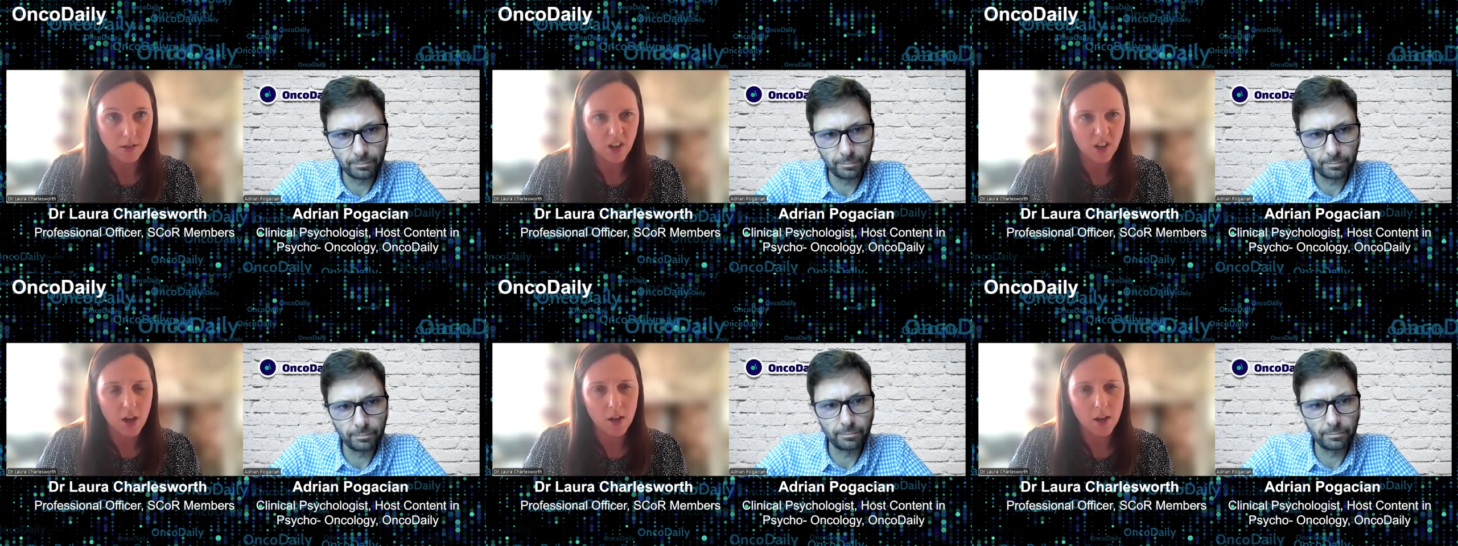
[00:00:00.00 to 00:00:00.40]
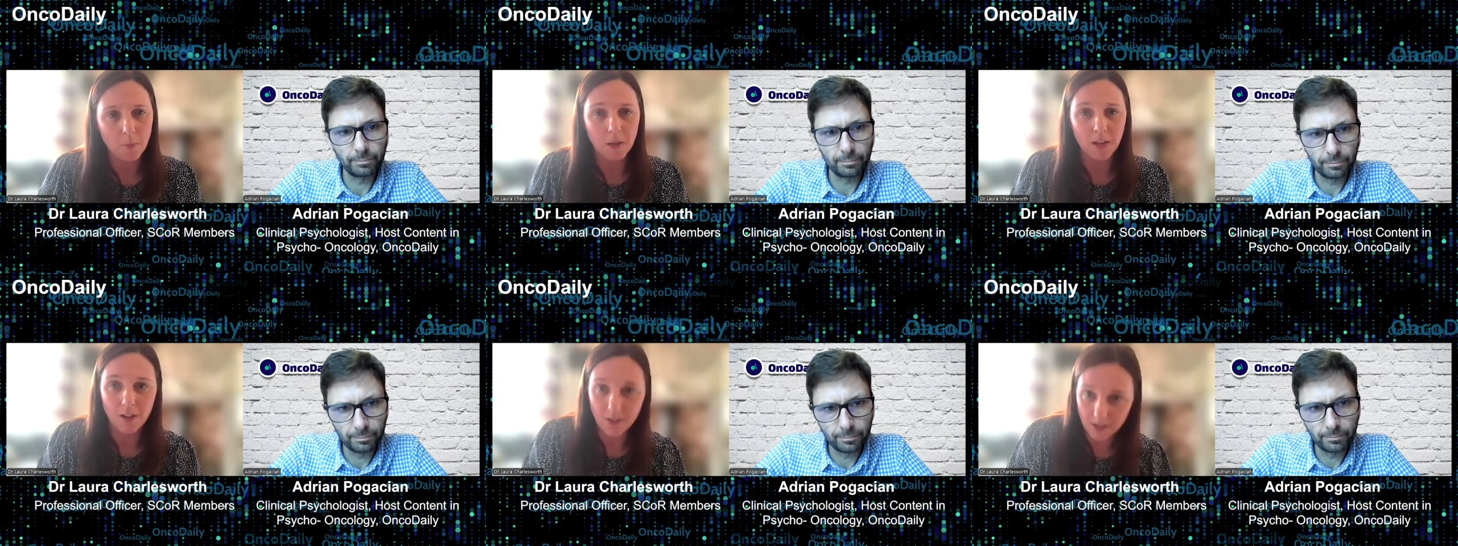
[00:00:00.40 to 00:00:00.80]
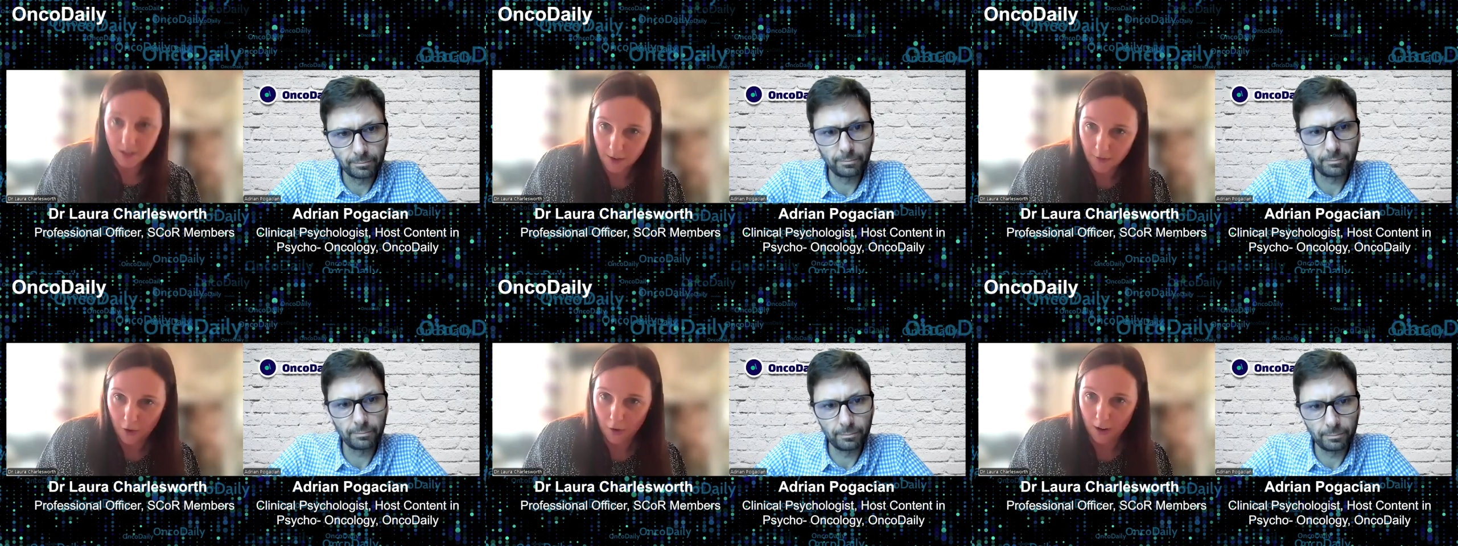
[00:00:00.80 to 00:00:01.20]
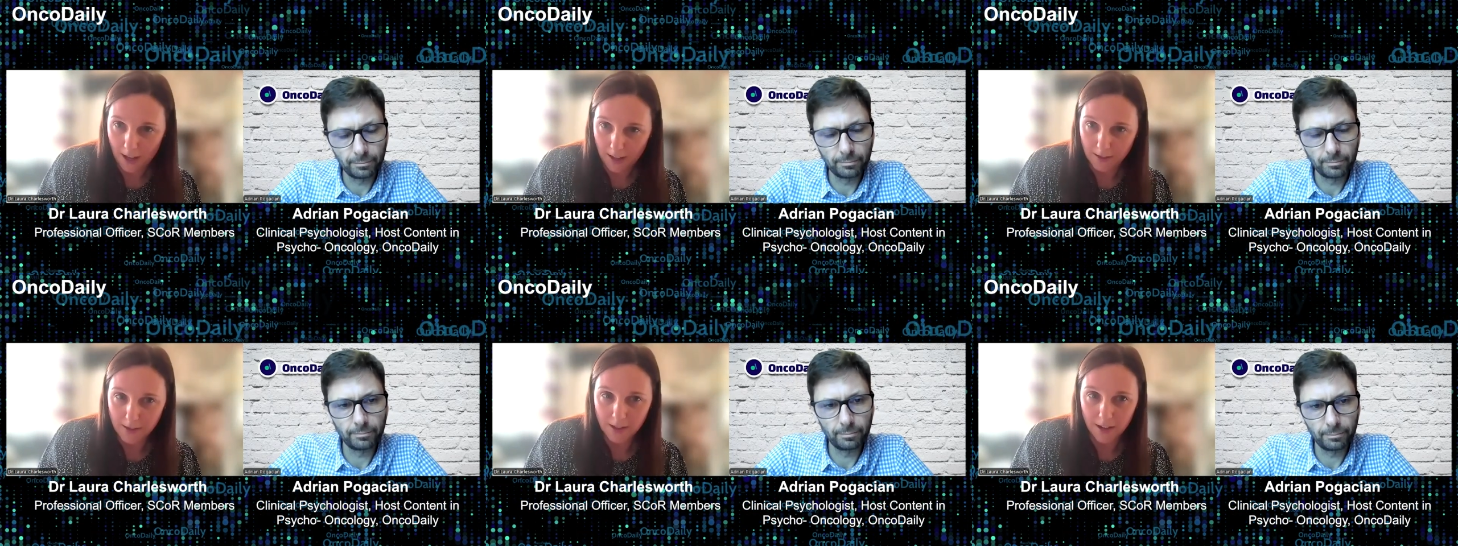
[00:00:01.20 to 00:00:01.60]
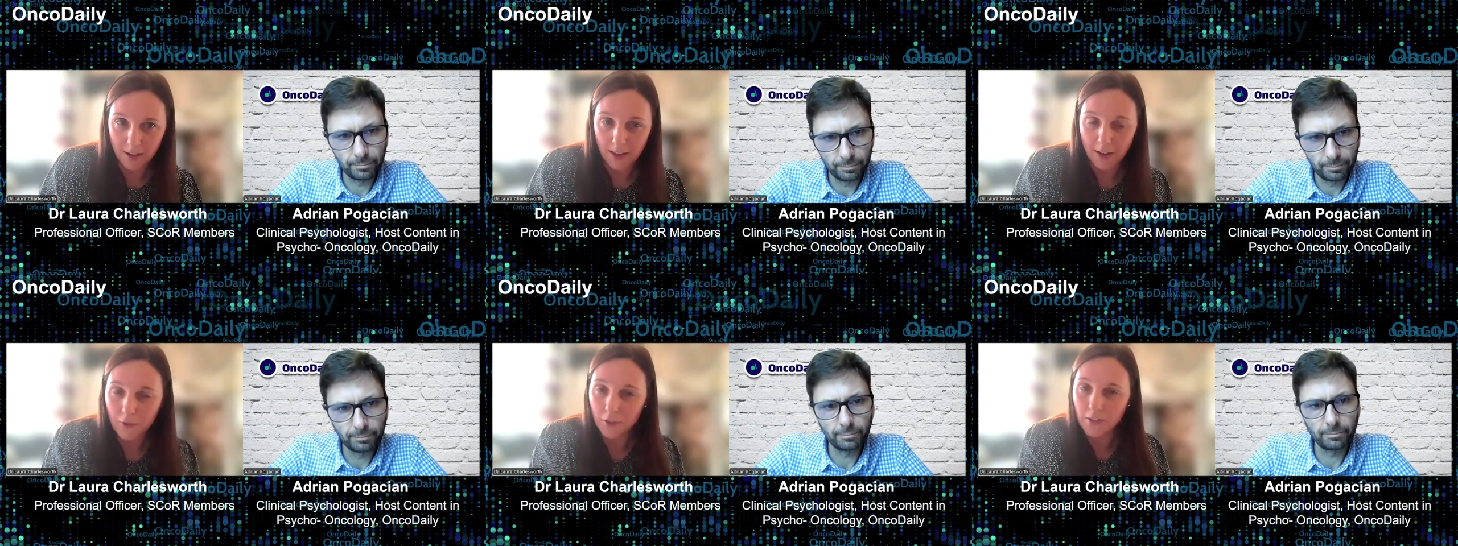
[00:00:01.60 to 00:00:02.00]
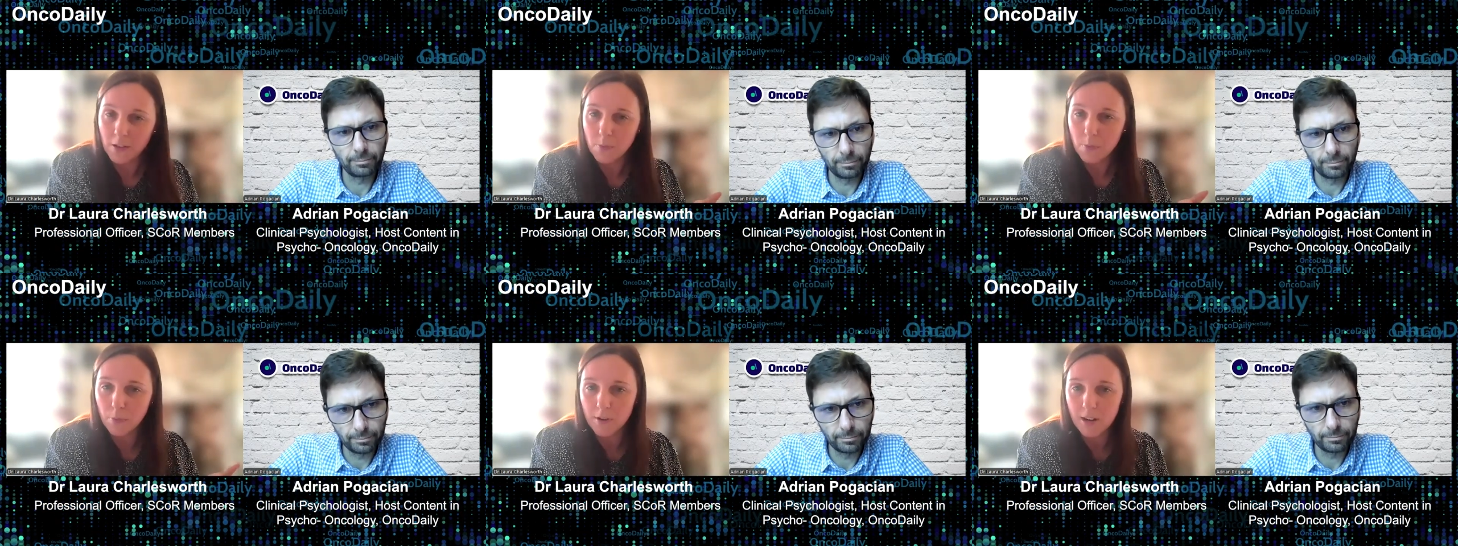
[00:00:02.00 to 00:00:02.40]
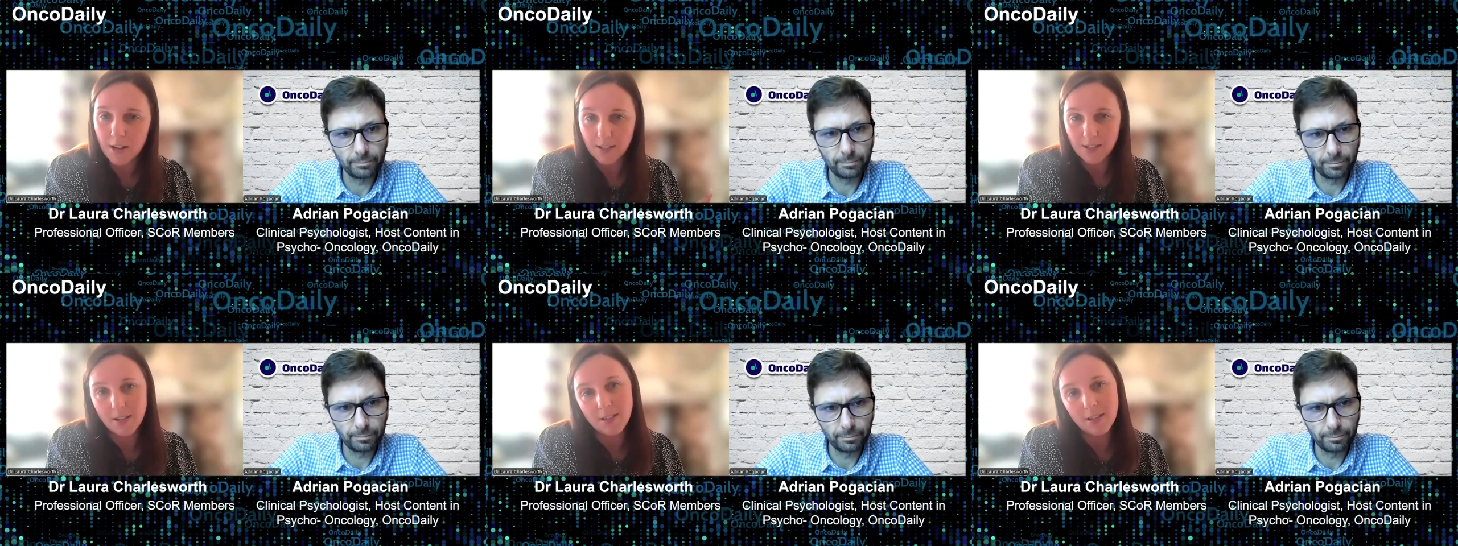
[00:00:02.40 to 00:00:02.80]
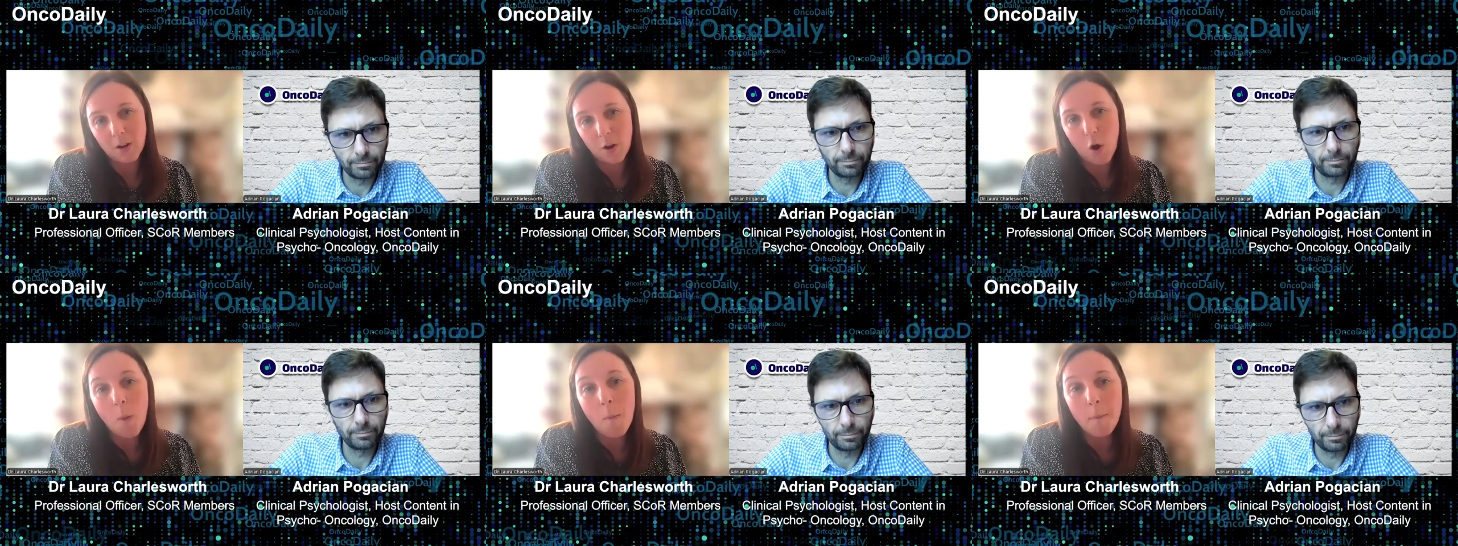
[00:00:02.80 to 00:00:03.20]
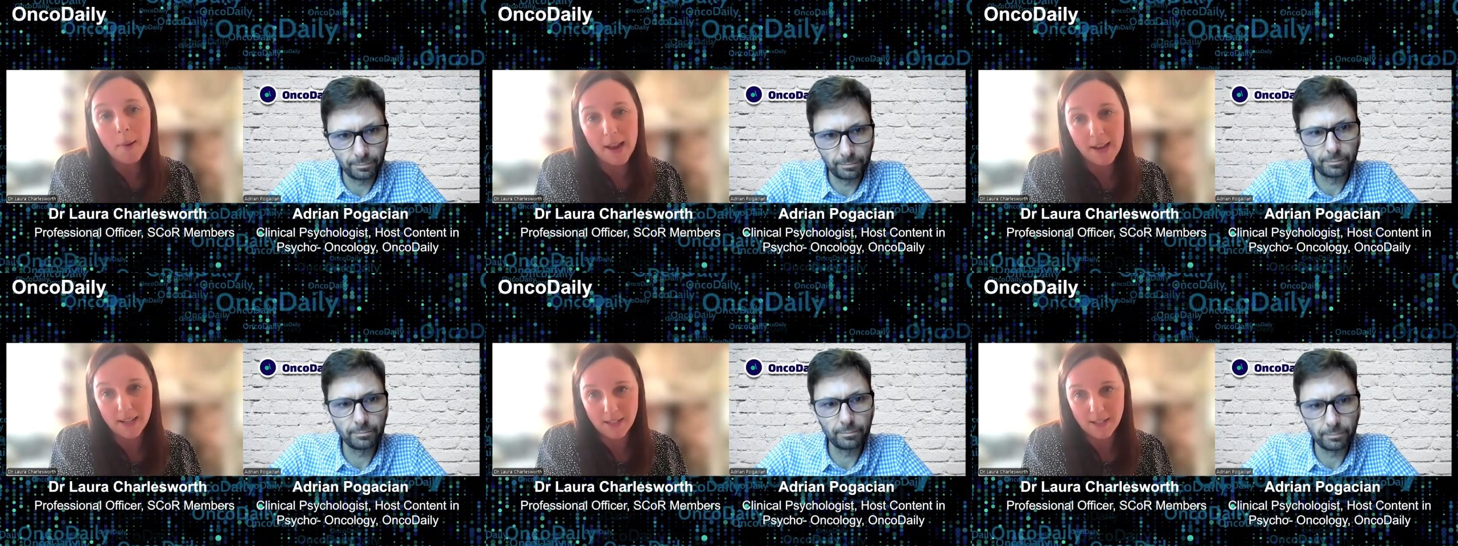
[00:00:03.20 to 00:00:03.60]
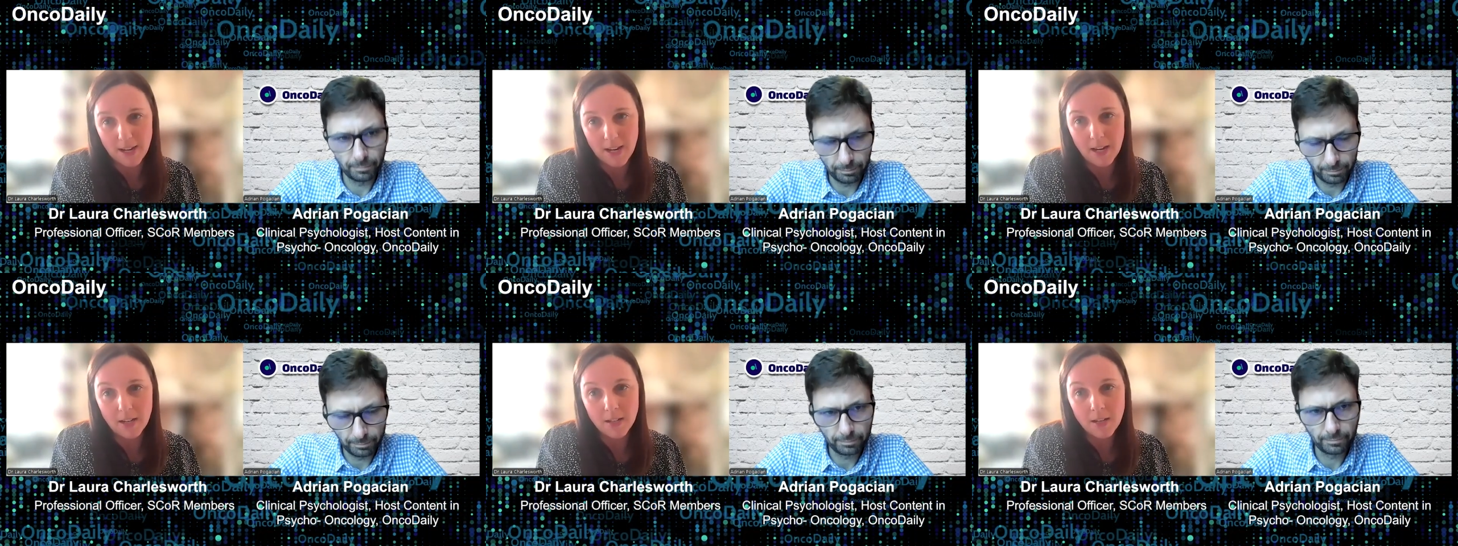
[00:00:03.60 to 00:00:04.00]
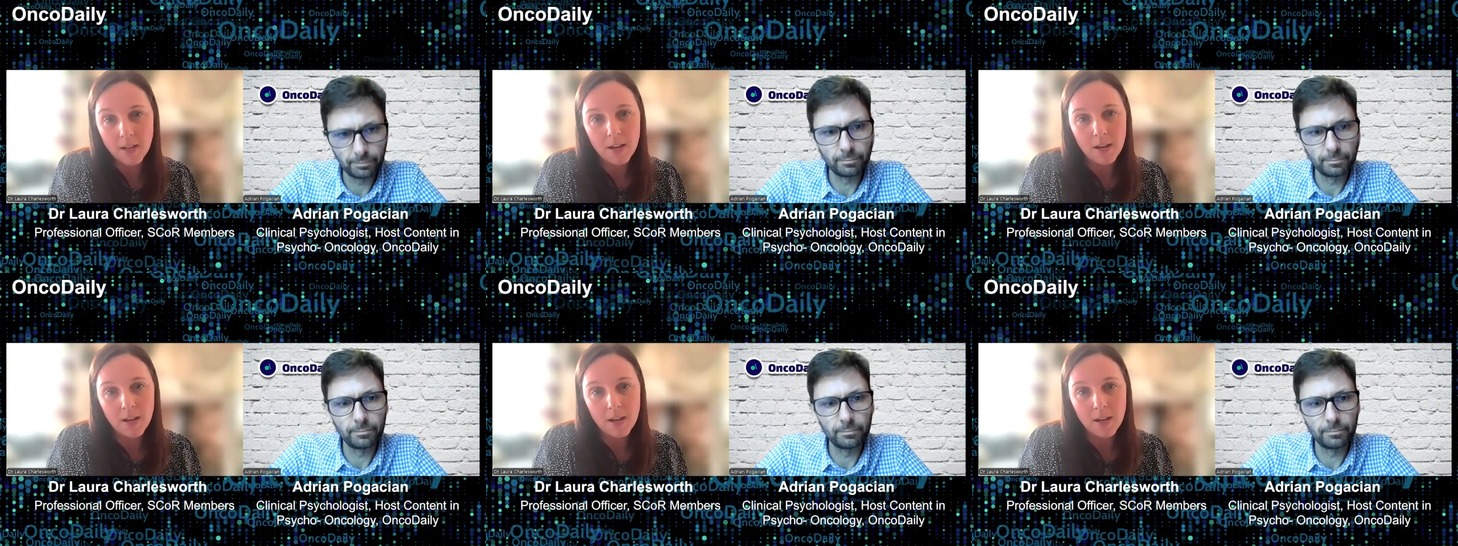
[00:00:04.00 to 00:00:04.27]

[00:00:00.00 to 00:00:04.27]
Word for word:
Speaker 1: that's occurred because they've got cancer, they've got this pre-existing complex need